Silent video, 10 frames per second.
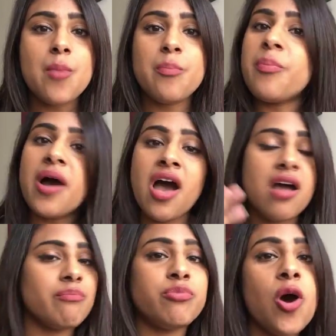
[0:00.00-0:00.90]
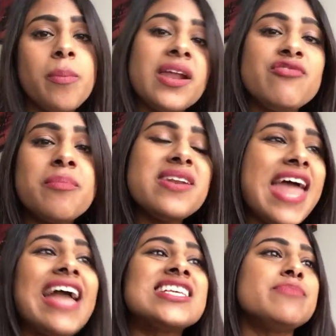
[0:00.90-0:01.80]
but probably from
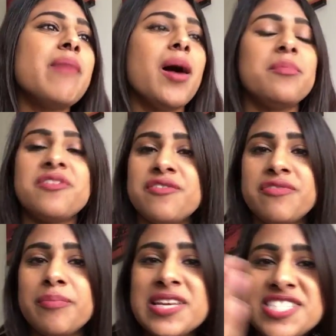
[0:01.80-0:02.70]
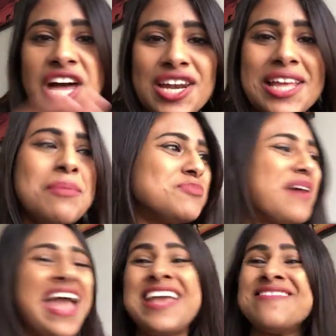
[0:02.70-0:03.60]
next month, if my son keeps
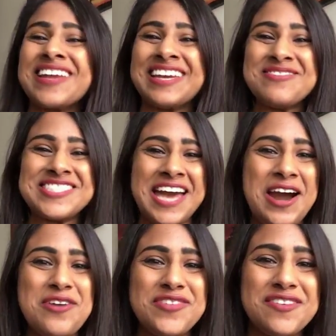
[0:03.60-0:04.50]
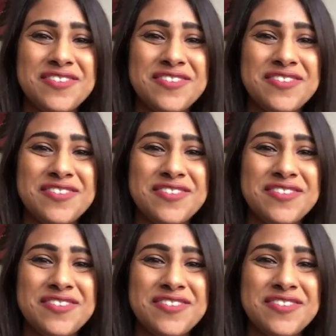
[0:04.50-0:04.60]
behaving himself, if